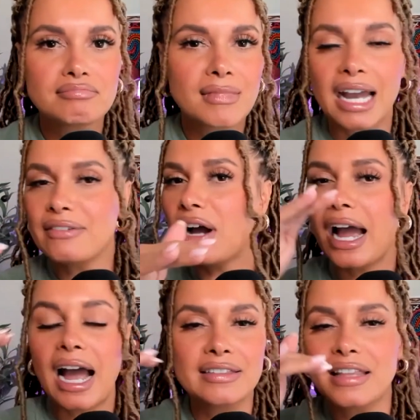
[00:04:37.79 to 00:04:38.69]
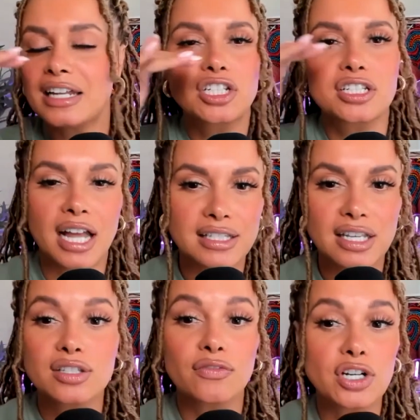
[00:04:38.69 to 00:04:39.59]
That's just nuts.
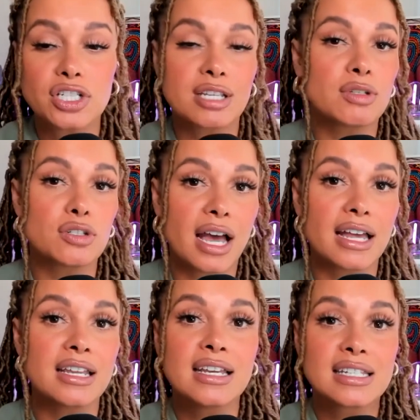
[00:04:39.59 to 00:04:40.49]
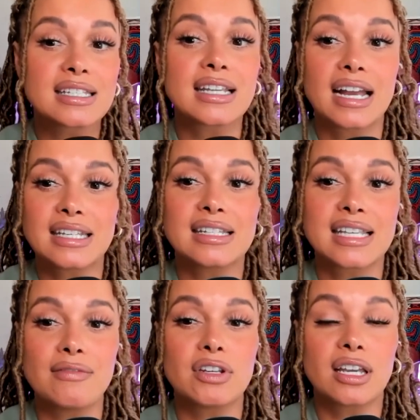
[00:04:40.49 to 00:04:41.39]
It's the first team to do that since
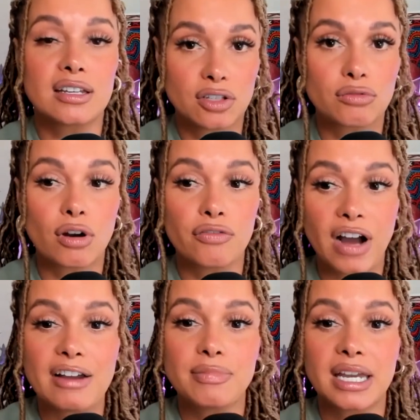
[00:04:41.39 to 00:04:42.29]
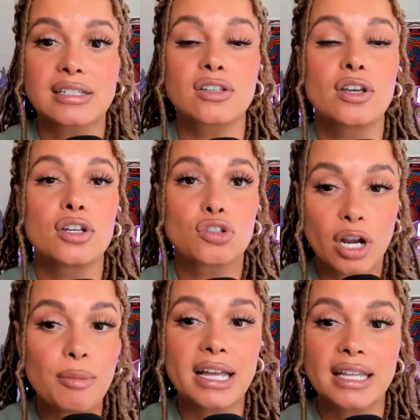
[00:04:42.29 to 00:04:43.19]
1970, to throw 5 picks,
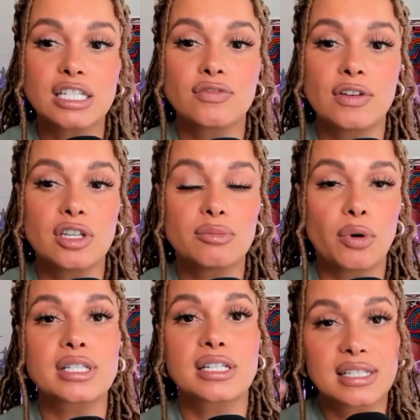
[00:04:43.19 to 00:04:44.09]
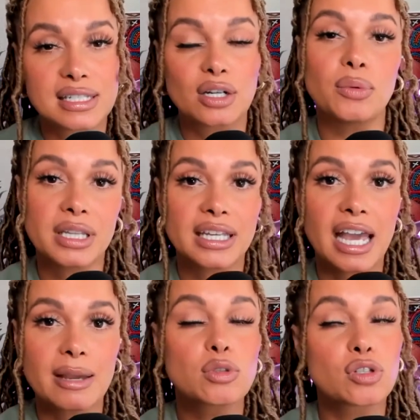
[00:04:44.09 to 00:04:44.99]
trail by at least 15 points, and still win the
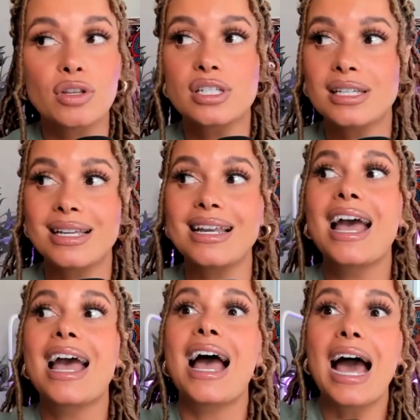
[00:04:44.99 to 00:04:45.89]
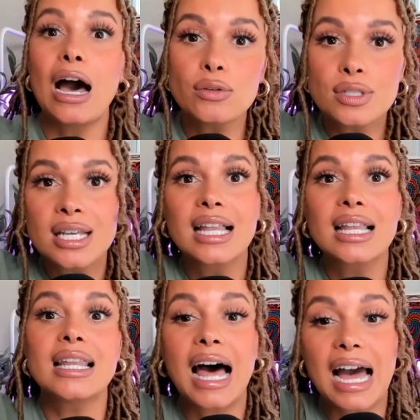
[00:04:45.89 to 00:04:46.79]
game. So this is an
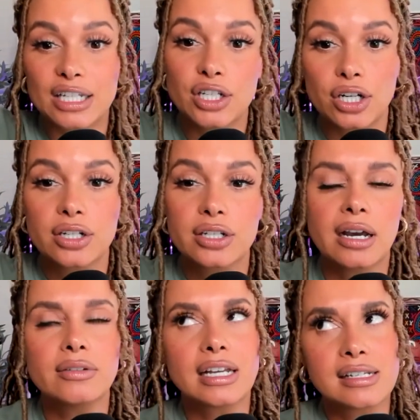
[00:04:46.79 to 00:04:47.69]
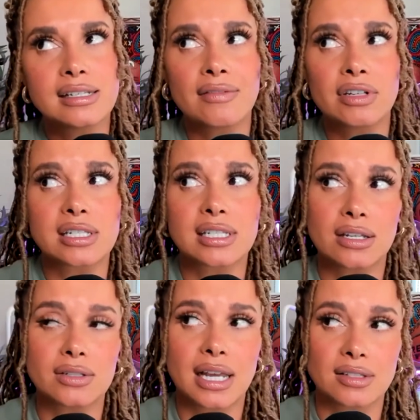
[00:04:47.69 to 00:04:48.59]
outlier. Now, 1970
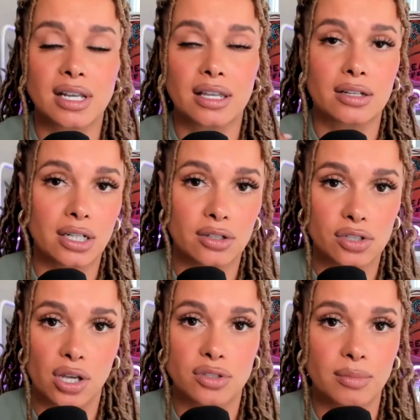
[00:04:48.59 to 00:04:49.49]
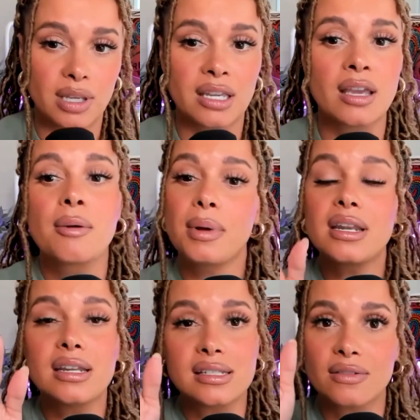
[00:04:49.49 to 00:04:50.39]
still sounds like 30 years ago to me, but
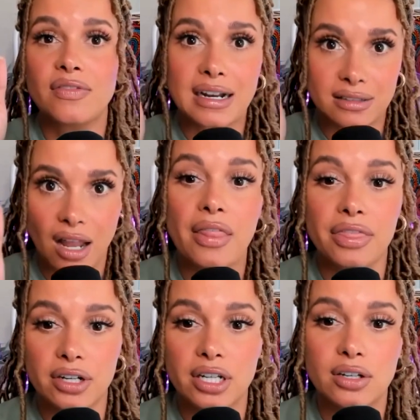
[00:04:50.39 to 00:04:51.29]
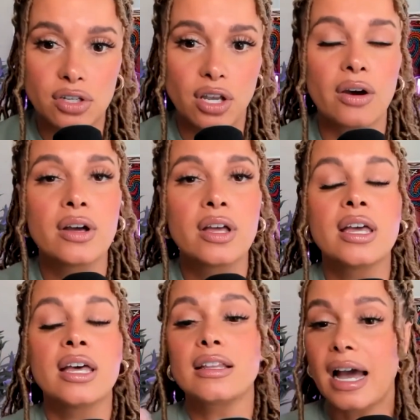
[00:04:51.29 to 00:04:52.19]
it is in fact not 30 years ago.
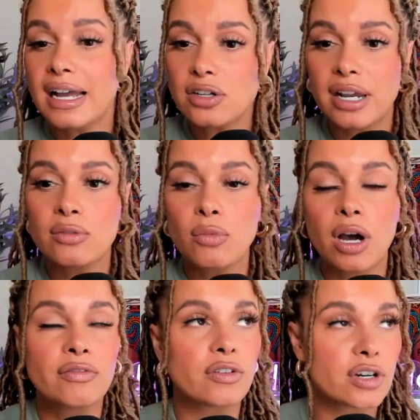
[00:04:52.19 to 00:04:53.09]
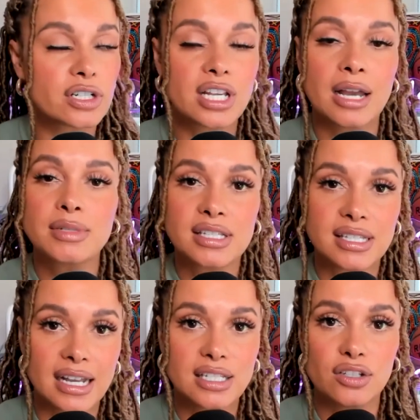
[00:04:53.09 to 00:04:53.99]
The Lions are 8-1 for the first time since
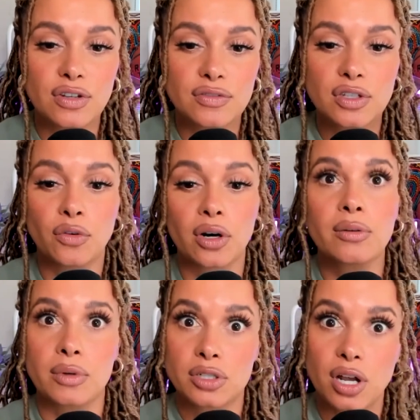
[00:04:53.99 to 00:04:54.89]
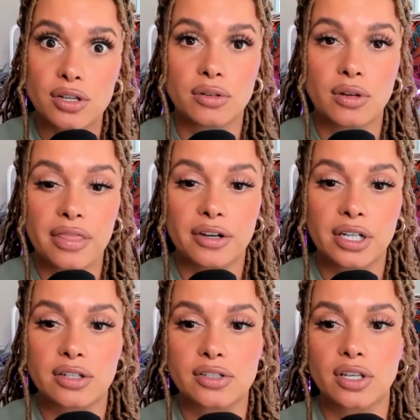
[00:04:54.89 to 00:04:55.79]
1954, which is also not 30
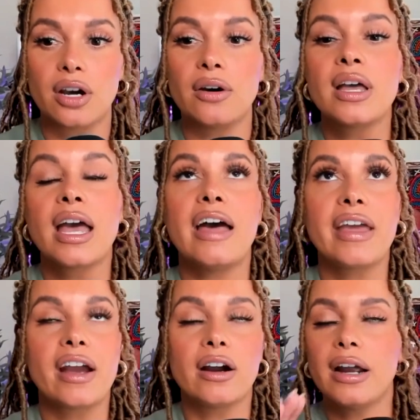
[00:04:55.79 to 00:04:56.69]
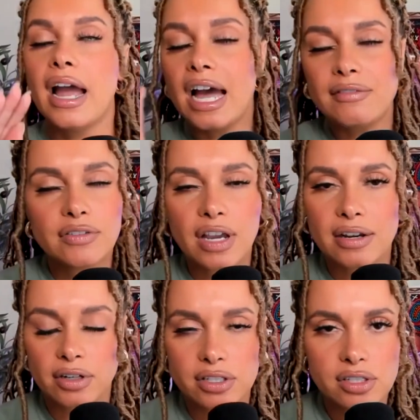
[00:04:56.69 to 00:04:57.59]
years ago, and they are heavy
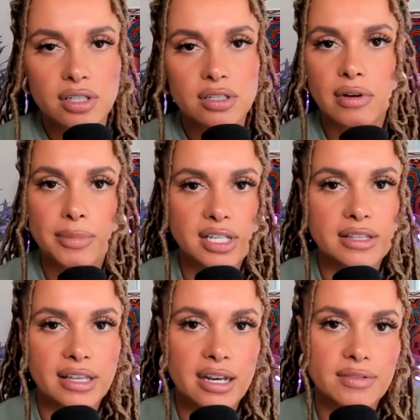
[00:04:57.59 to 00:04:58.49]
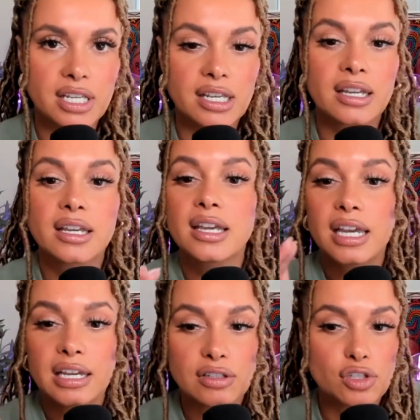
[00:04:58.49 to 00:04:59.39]
favorites to represent the NFC
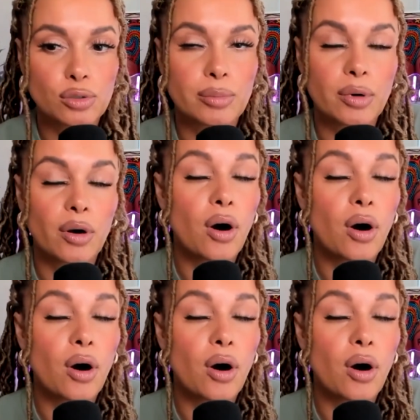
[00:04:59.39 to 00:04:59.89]
in the Super Bowl.